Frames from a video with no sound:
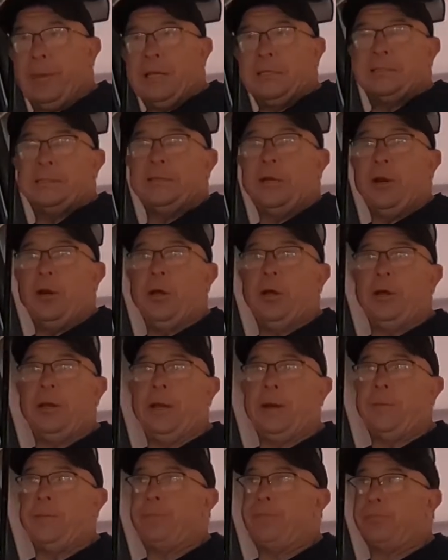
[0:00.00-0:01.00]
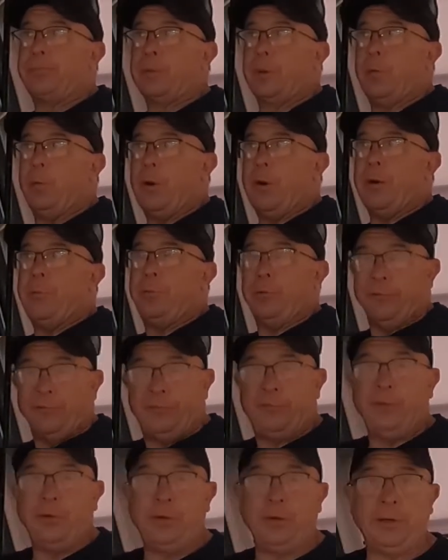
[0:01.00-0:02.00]
I said earlier, when I
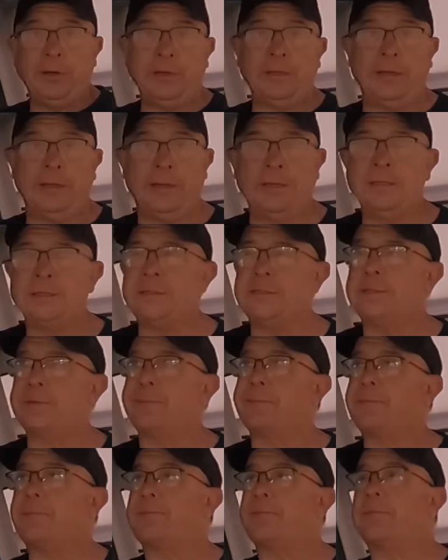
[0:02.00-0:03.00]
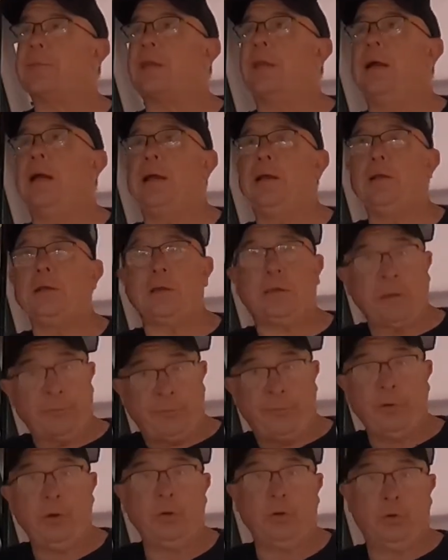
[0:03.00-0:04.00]
put food in this,
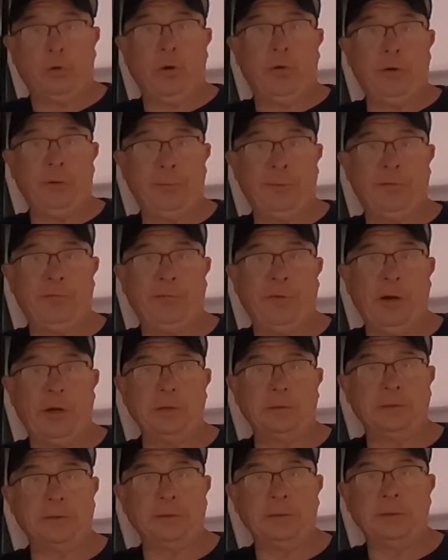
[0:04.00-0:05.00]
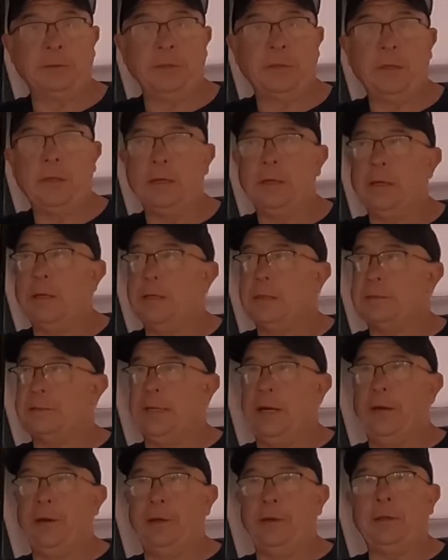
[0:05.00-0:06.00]
the food will already be frozen,
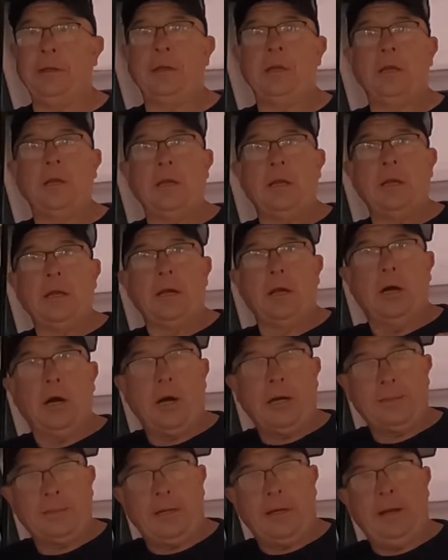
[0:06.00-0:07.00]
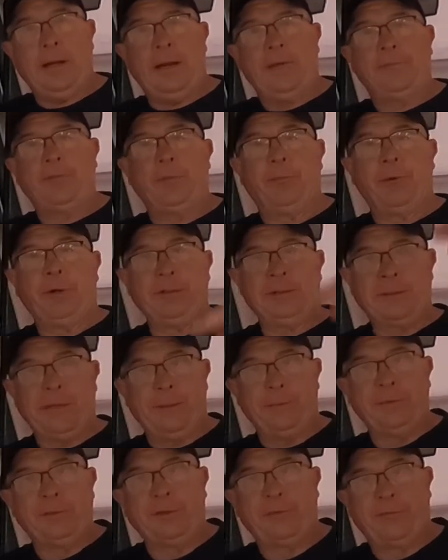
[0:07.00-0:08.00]
so that I don't have to bring
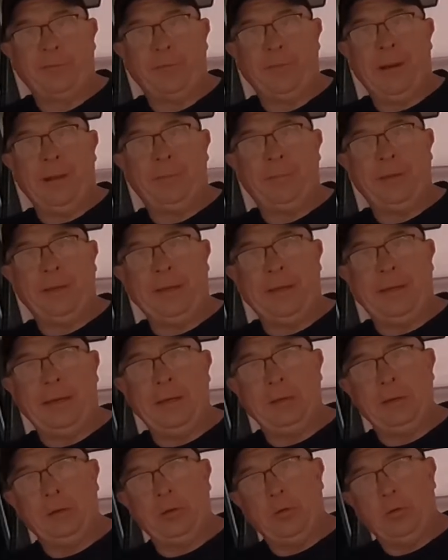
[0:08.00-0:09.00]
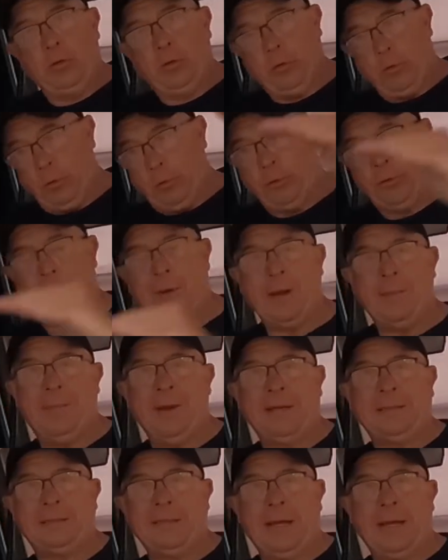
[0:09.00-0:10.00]
temperature from up here all the way
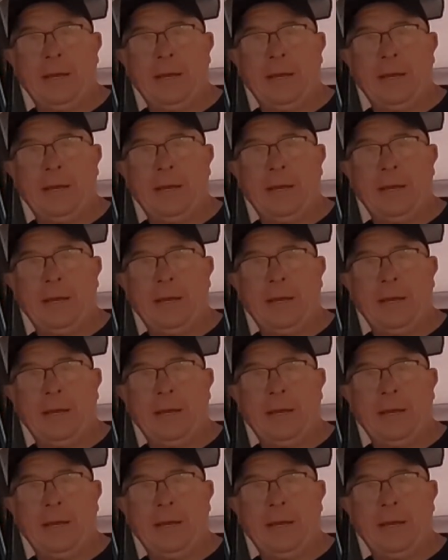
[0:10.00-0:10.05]
back